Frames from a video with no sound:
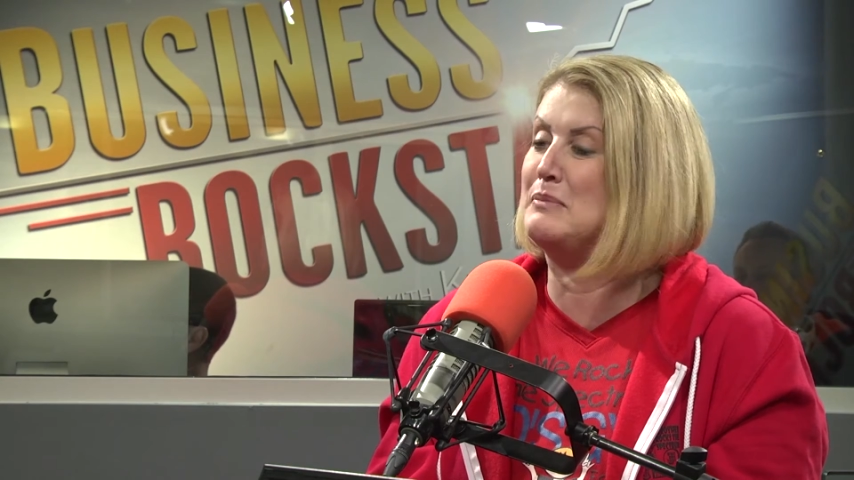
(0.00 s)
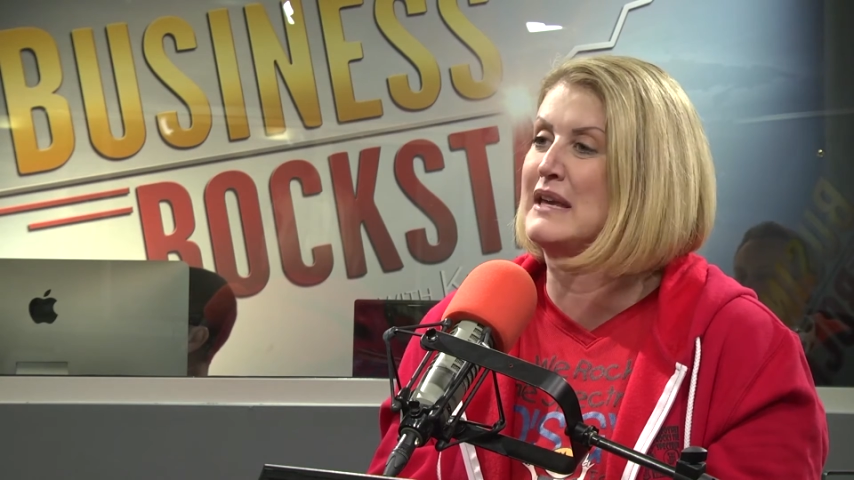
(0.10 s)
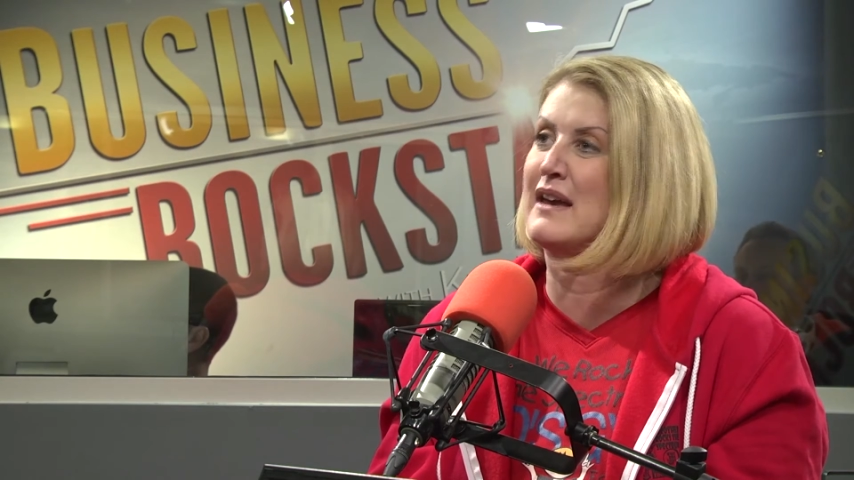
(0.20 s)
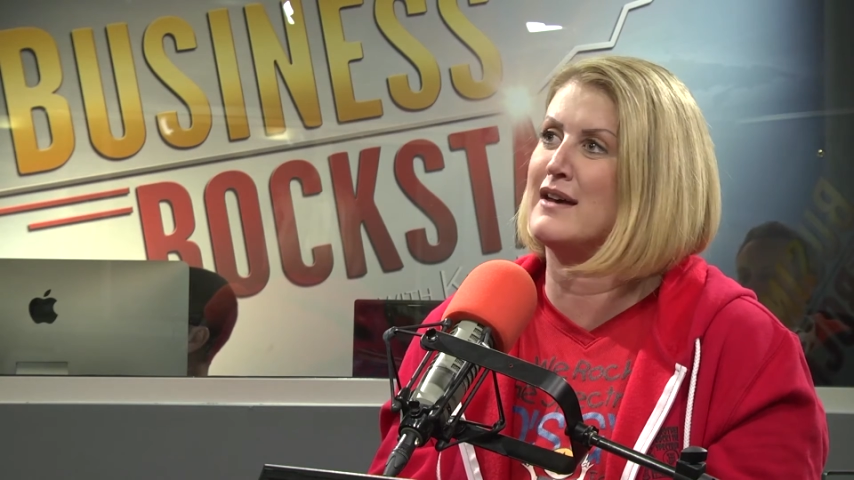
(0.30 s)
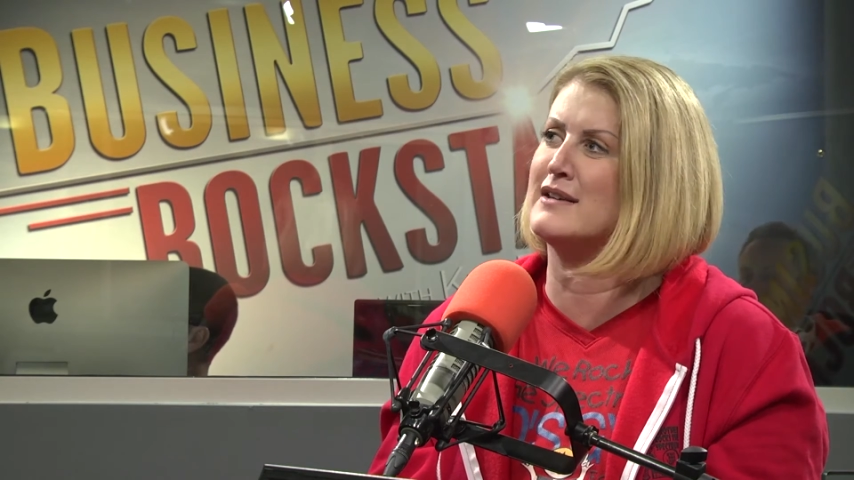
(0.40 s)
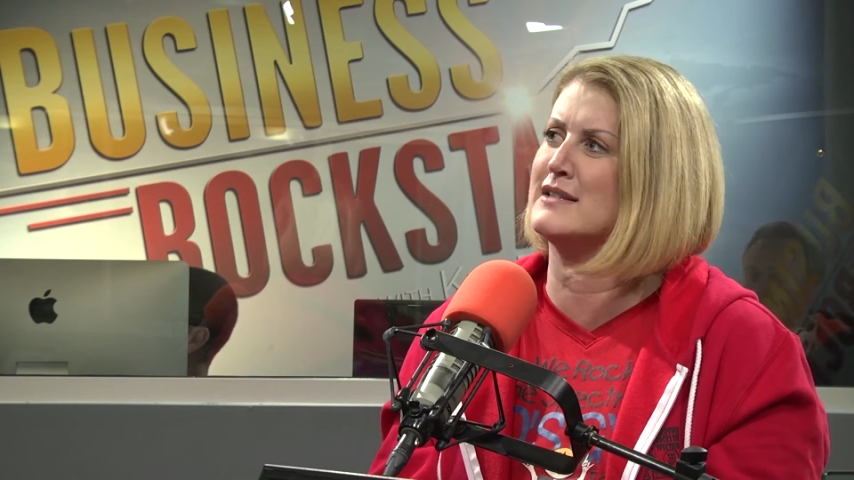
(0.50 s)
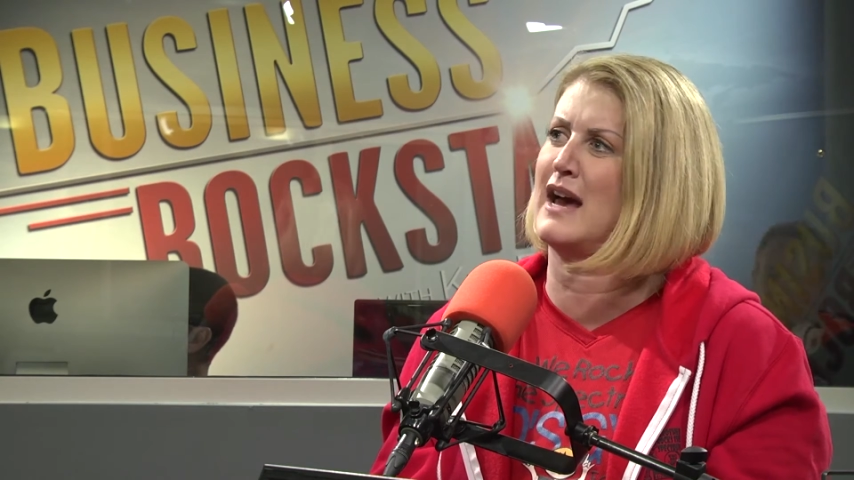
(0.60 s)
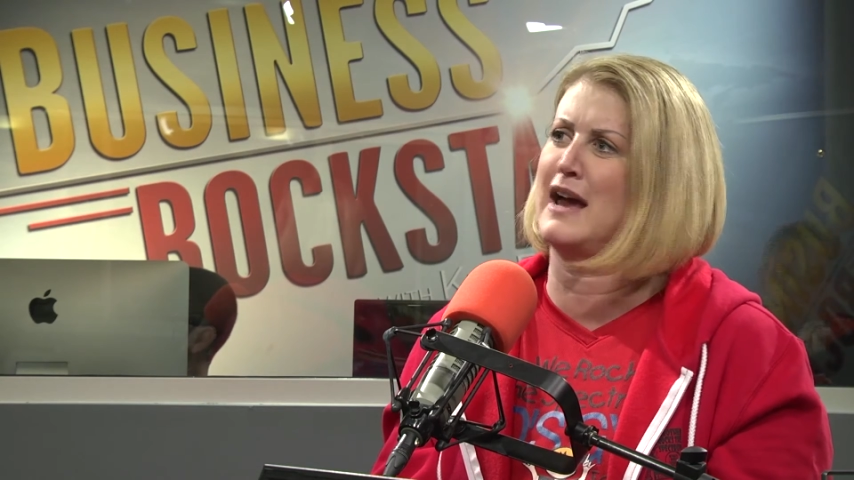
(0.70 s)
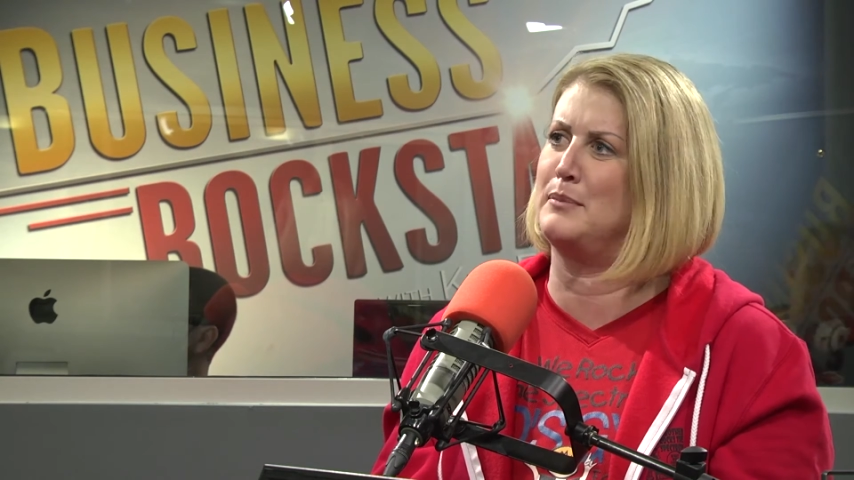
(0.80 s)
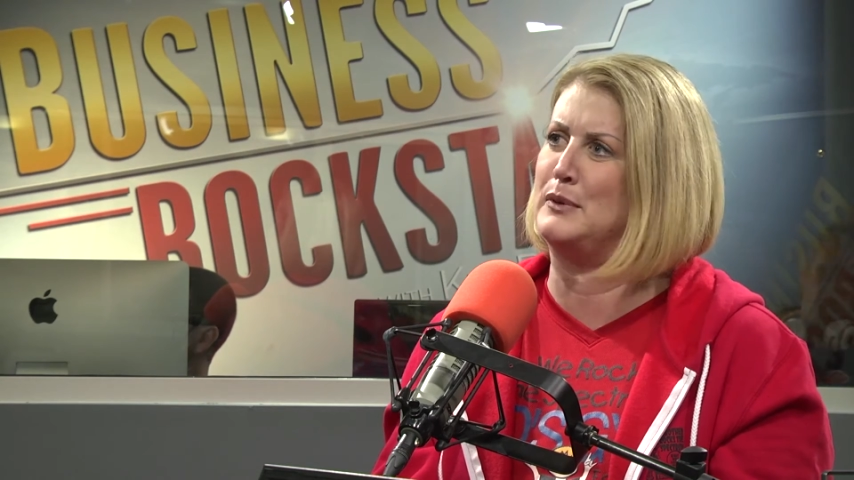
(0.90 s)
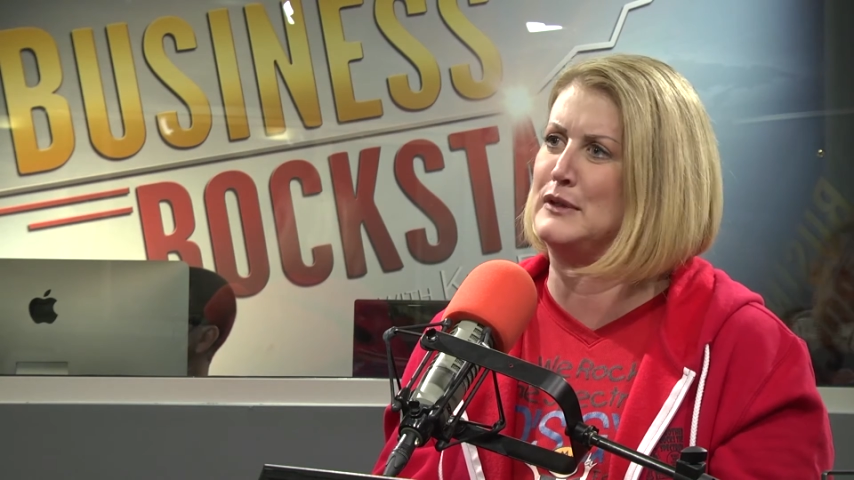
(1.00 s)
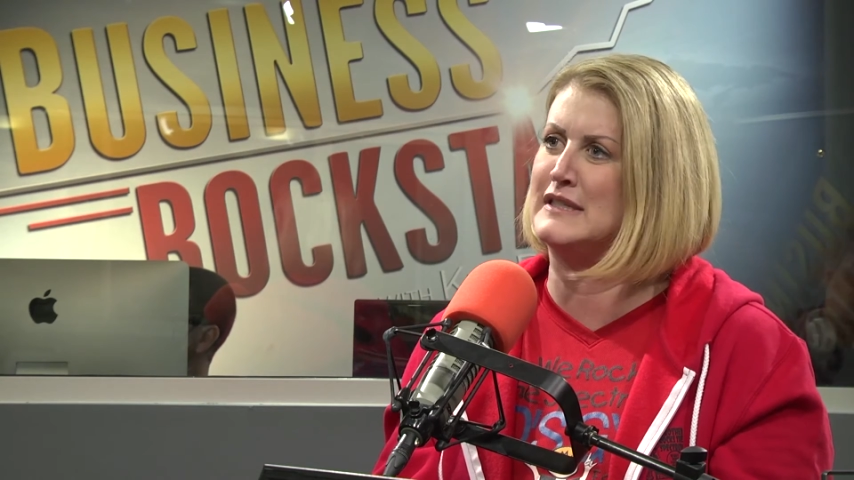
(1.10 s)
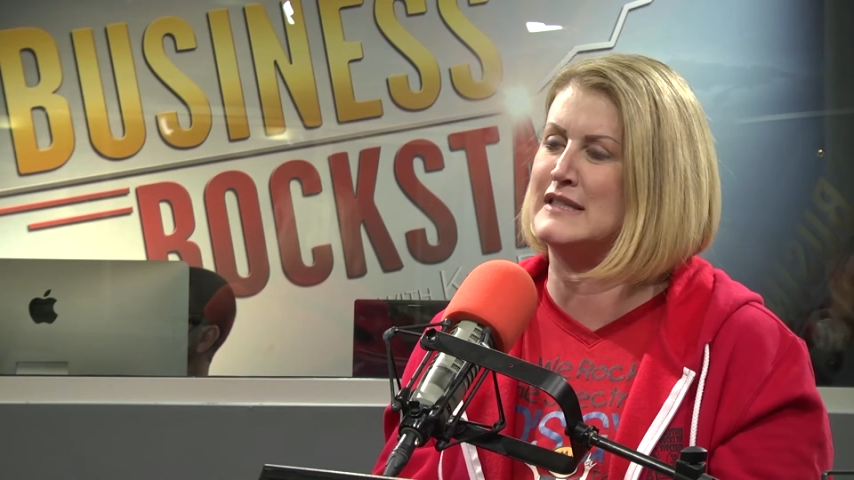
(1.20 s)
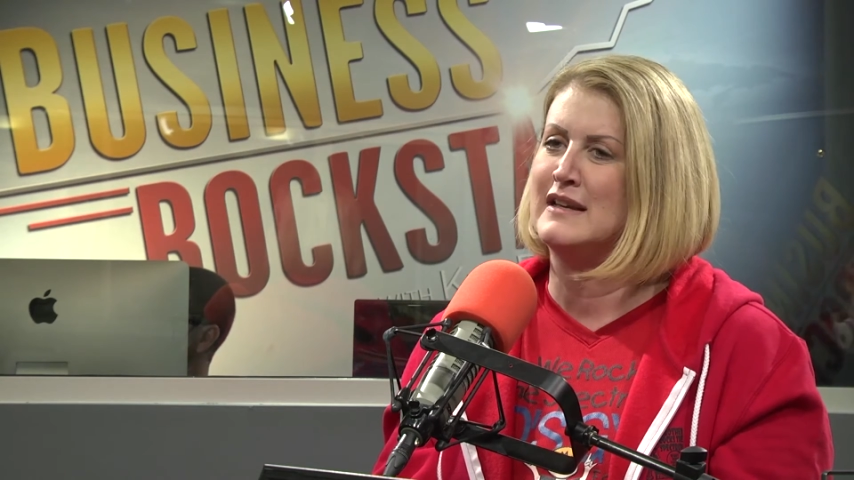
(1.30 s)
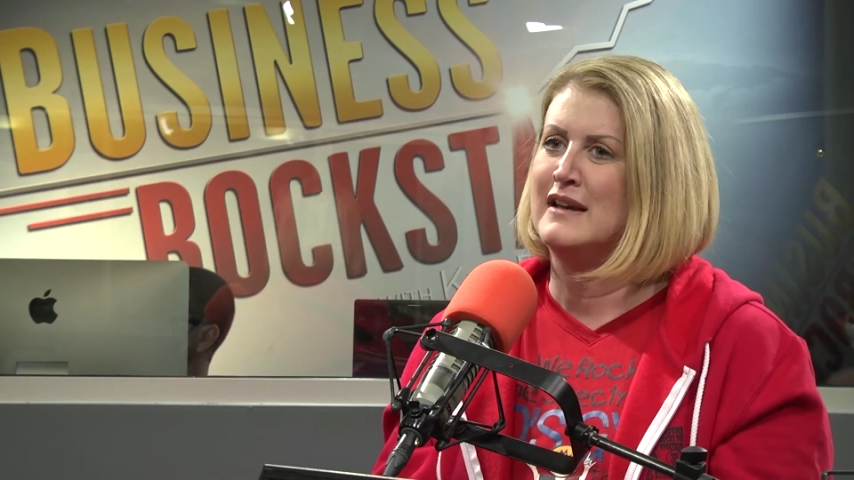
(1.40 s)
because I put